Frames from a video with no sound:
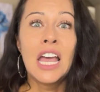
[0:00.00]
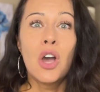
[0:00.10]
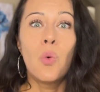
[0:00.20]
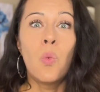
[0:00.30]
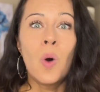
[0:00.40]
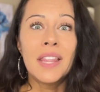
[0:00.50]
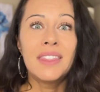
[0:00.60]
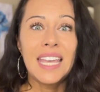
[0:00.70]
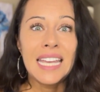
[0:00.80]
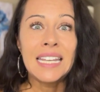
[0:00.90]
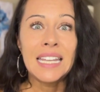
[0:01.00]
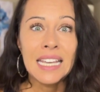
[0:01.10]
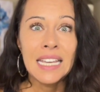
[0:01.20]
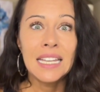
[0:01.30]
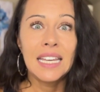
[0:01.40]
what they
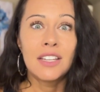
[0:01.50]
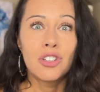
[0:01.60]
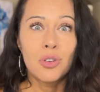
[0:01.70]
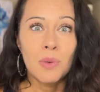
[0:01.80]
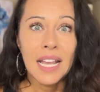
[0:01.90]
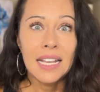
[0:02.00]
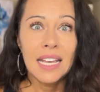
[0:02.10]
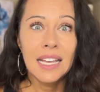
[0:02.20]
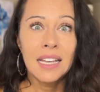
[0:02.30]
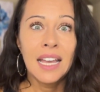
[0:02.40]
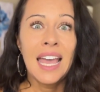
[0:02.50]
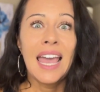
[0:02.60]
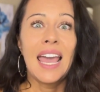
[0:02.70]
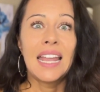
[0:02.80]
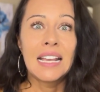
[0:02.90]
need in training
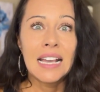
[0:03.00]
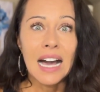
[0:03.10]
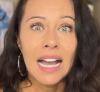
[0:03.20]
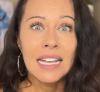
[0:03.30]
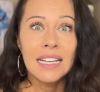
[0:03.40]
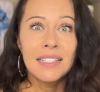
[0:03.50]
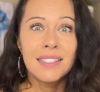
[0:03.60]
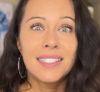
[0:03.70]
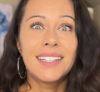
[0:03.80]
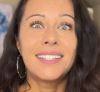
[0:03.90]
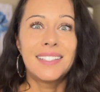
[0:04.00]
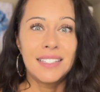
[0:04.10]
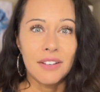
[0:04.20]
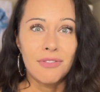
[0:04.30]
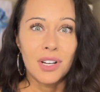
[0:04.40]
and guidance is
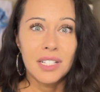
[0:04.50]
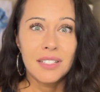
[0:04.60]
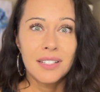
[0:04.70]
different.